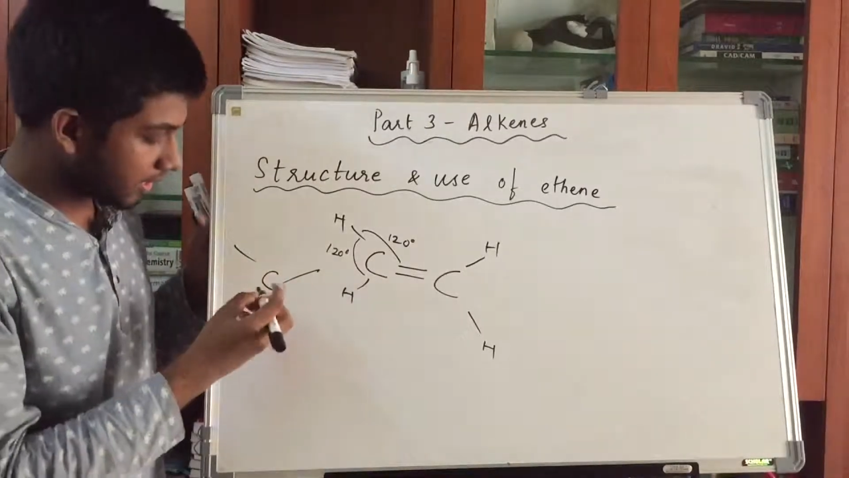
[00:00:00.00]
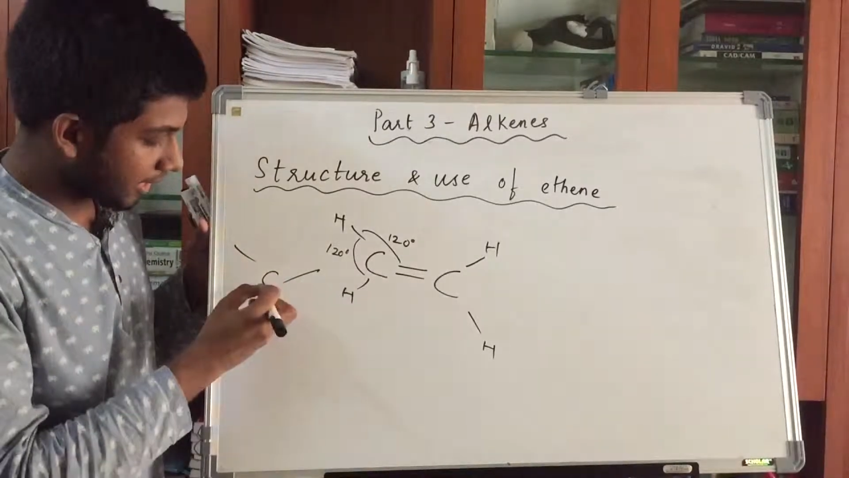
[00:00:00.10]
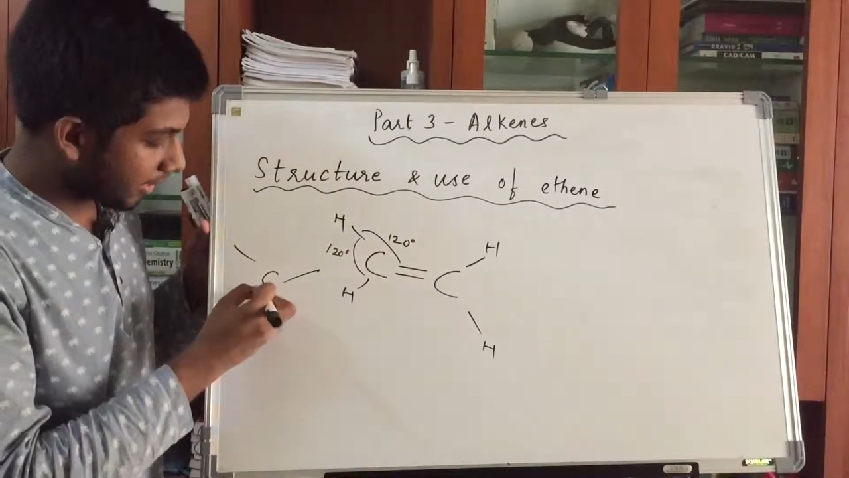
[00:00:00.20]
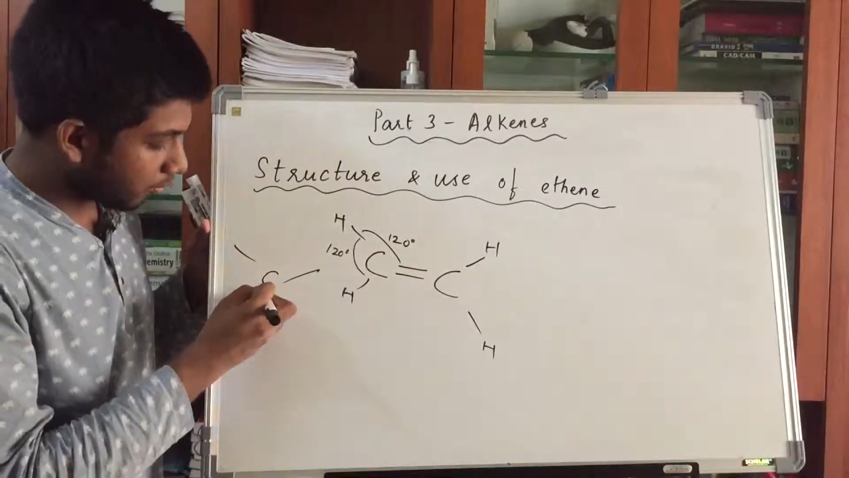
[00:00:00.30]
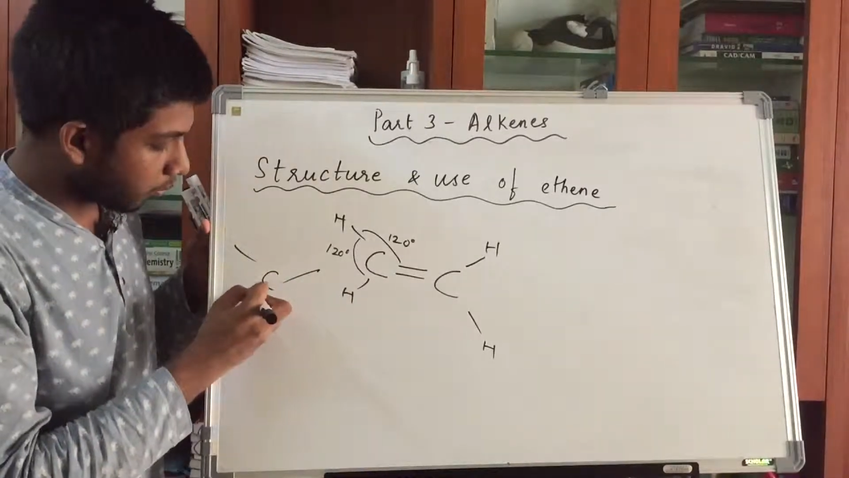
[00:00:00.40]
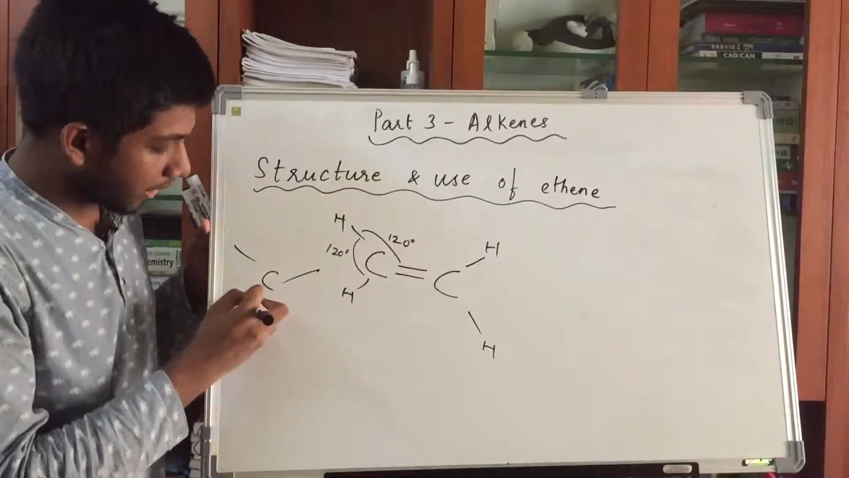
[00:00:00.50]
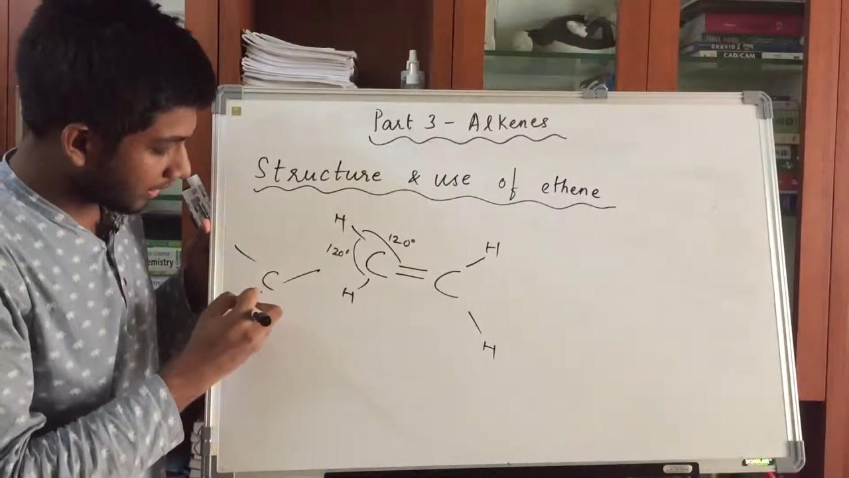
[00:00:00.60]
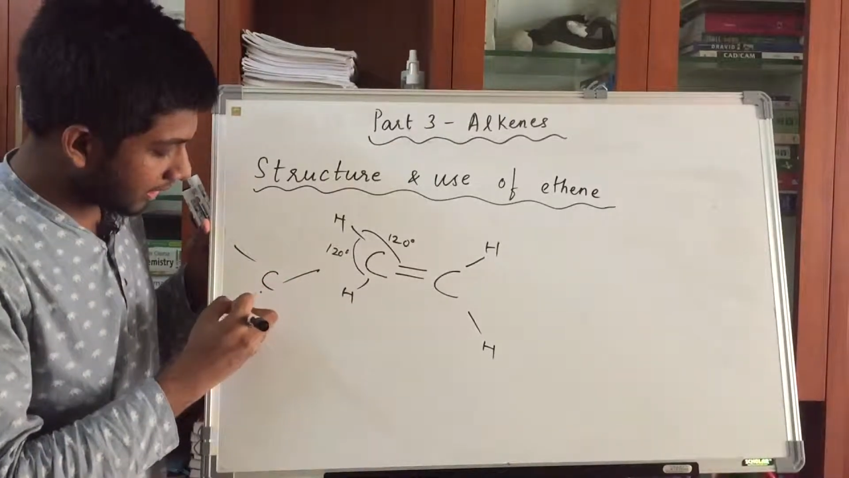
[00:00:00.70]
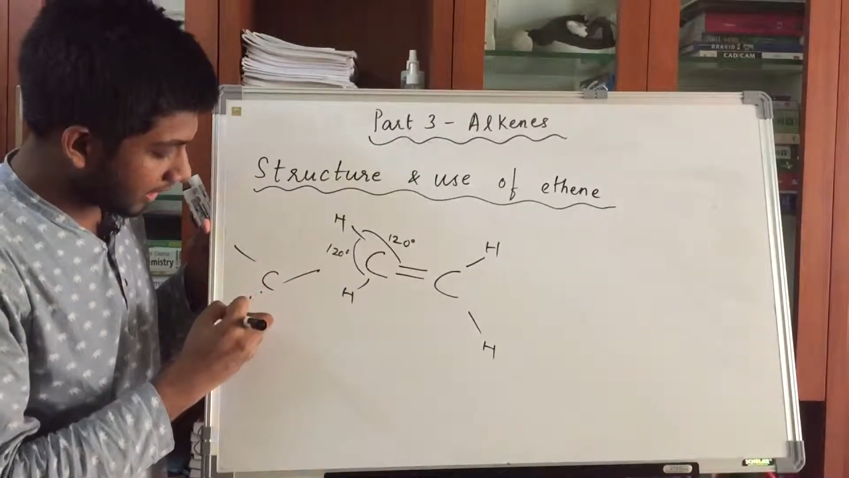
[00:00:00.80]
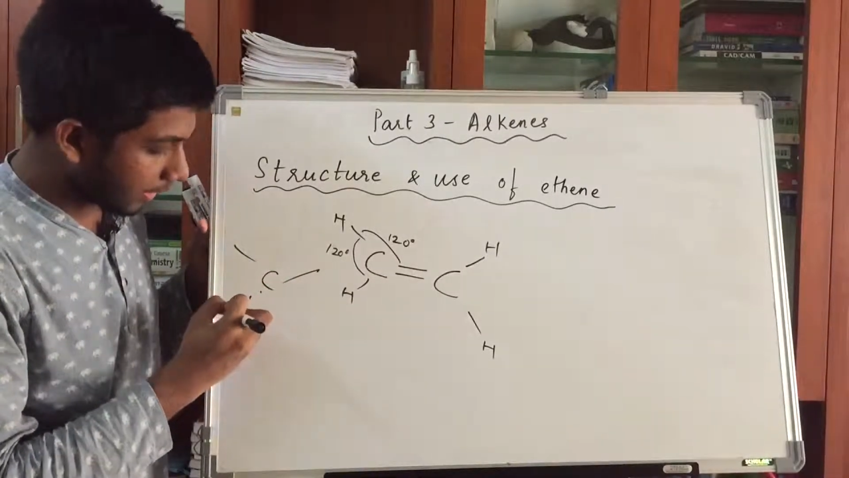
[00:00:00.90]
and one
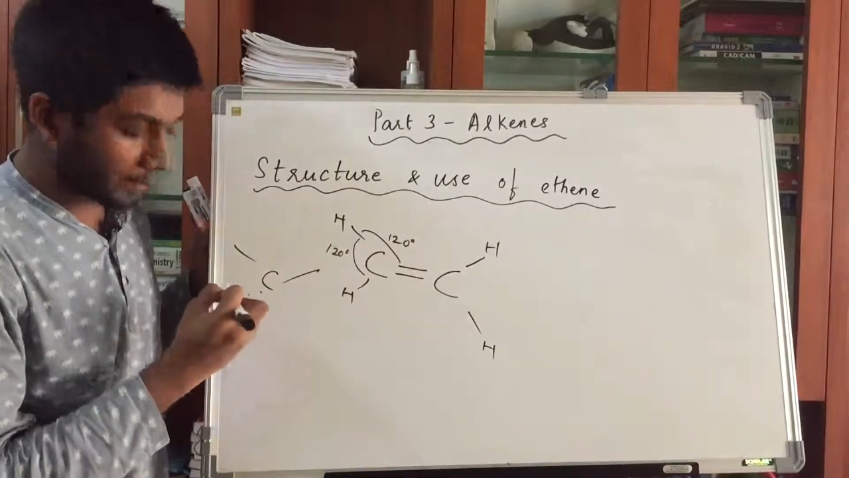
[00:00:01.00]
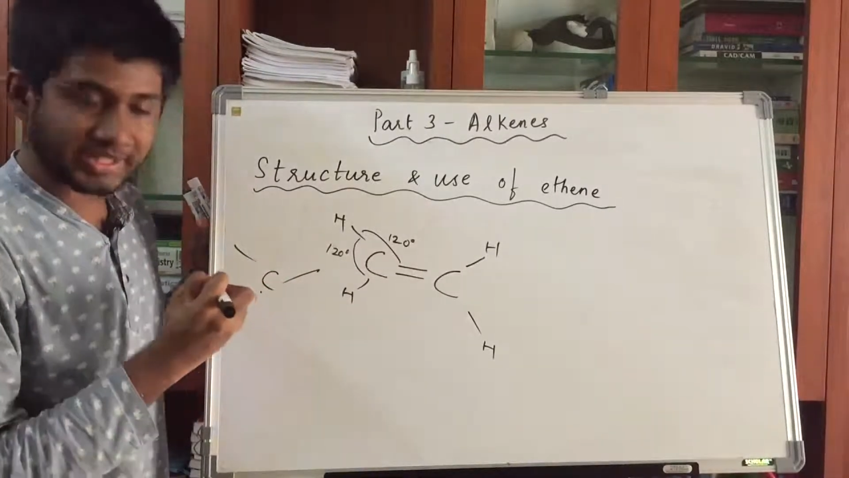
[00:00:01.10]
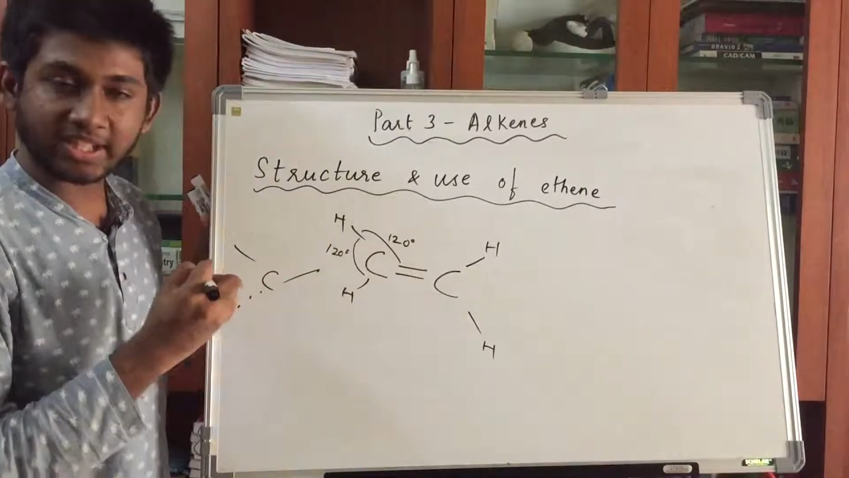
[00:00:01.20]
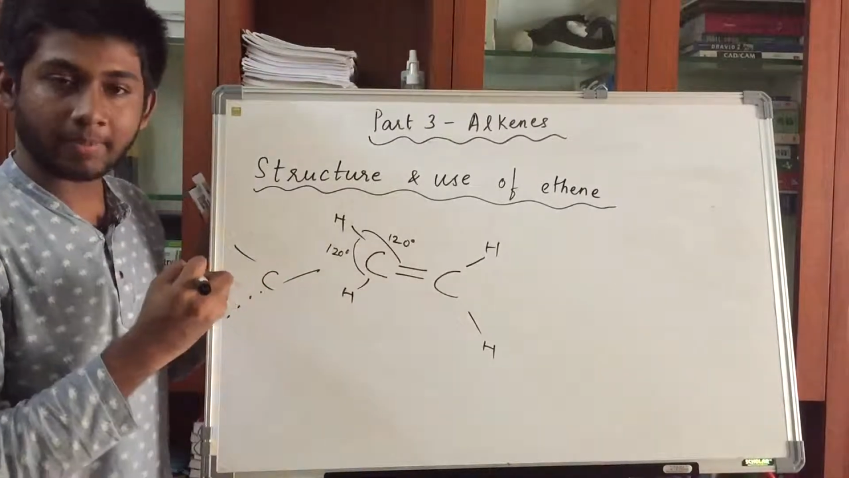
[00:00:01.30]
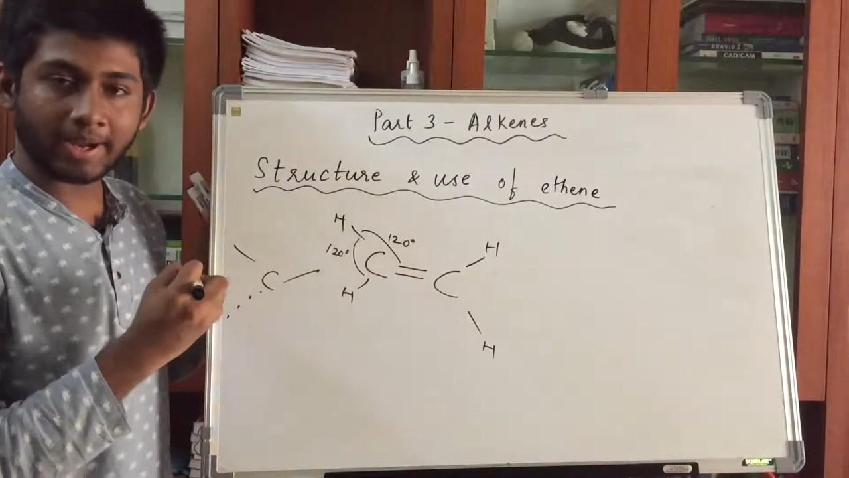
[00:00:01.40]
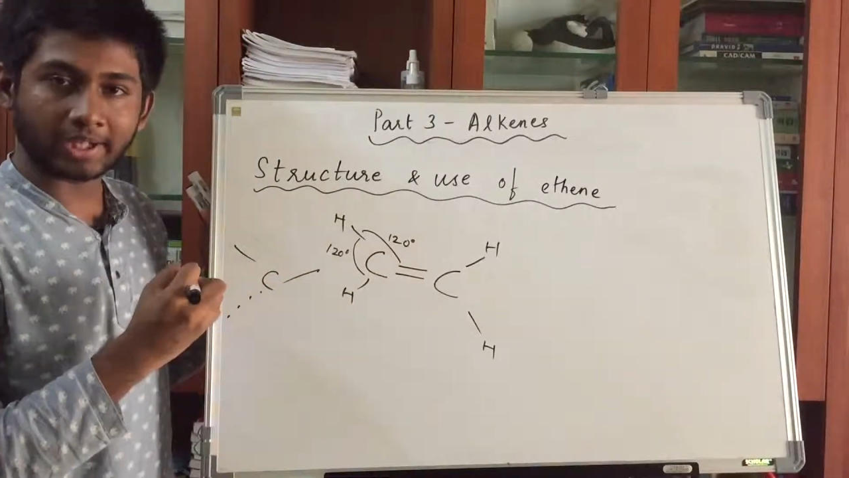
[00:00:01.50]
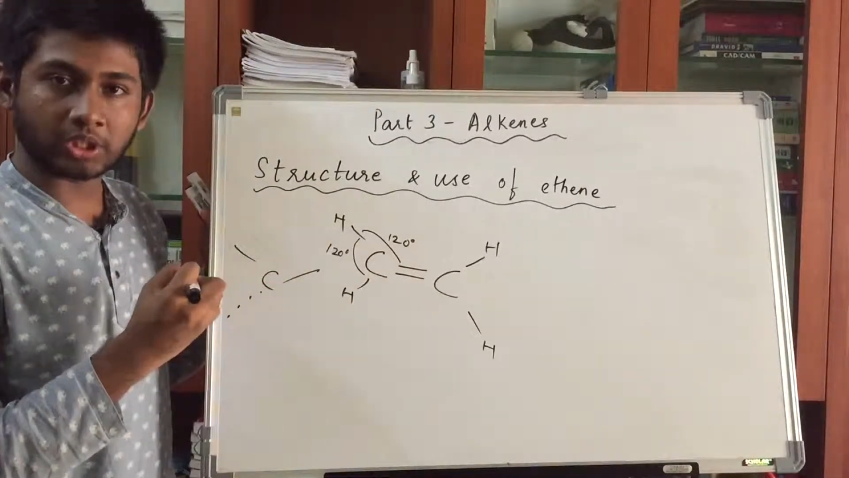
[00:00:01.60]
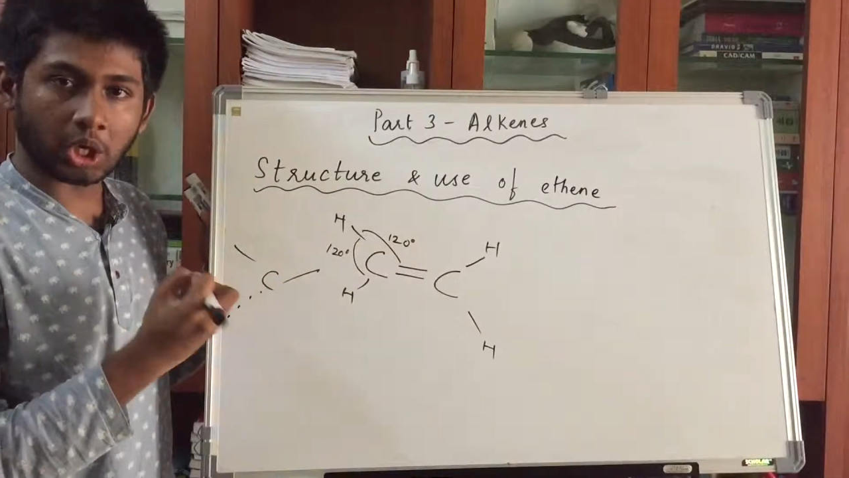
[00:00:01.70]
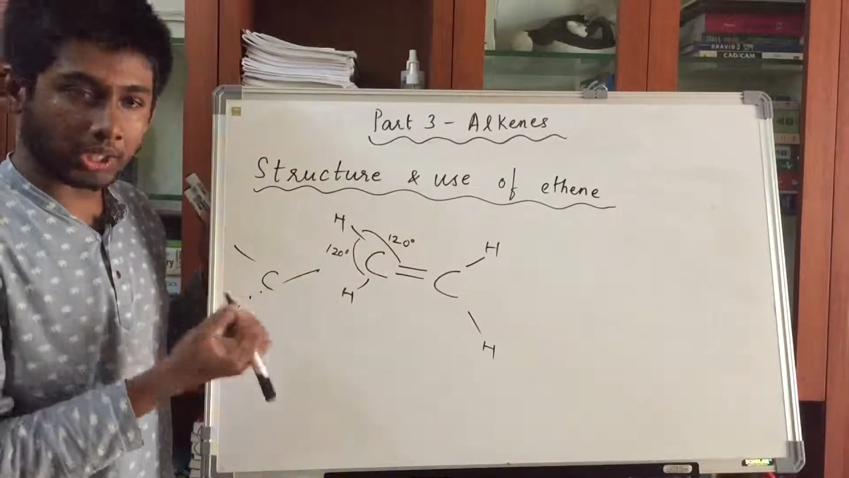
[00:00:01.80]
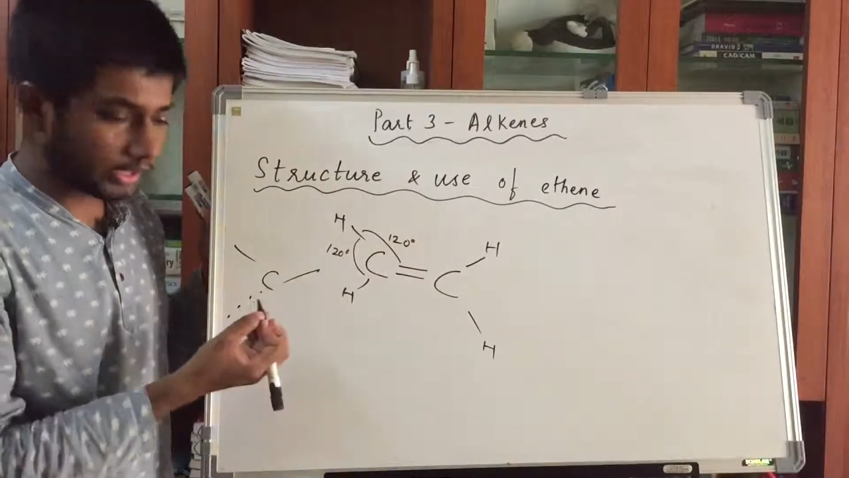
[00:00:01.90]
thing represented by a
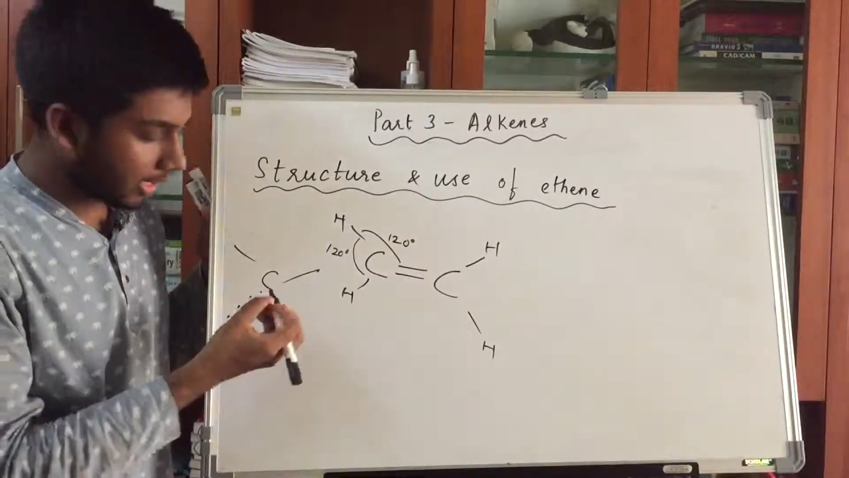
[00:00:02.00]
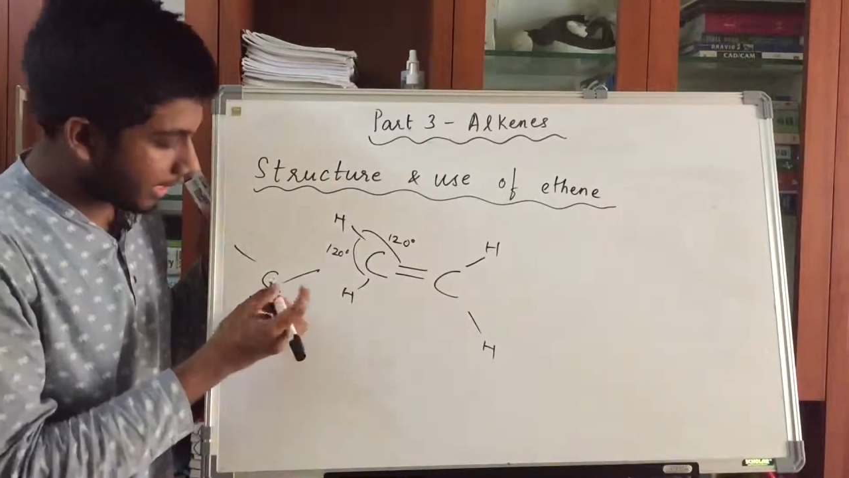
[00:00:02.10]
dot